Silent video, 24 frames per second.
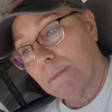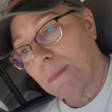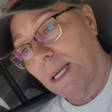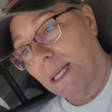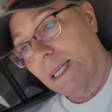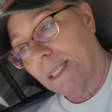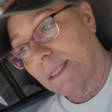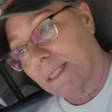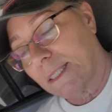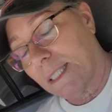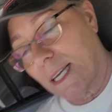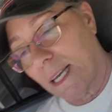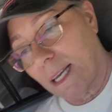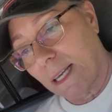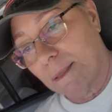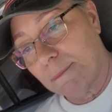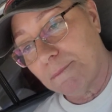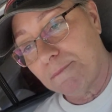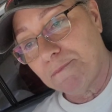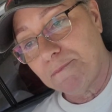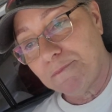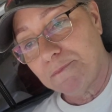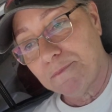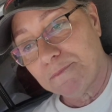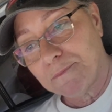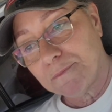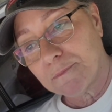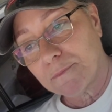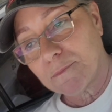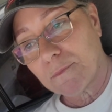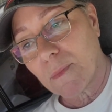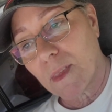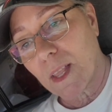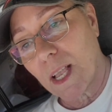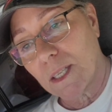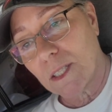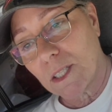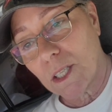But, um,